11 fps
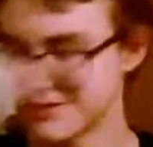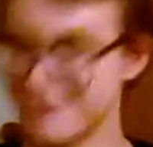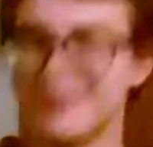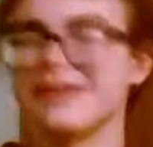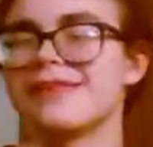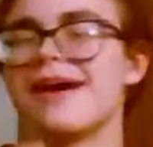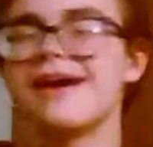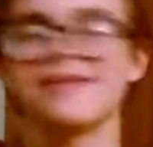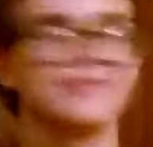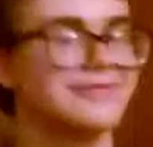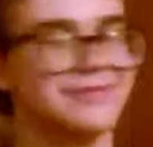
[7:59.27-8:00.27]
do it a
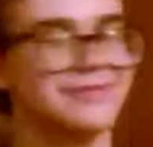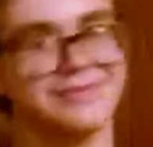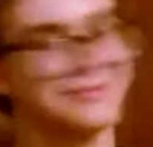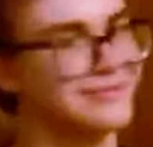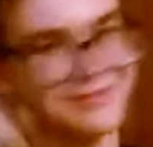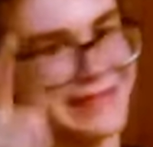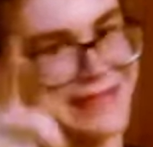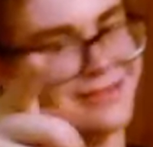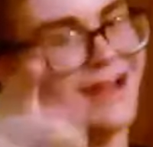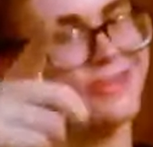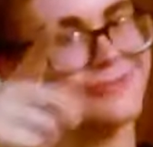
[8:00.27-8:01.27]
lot. That's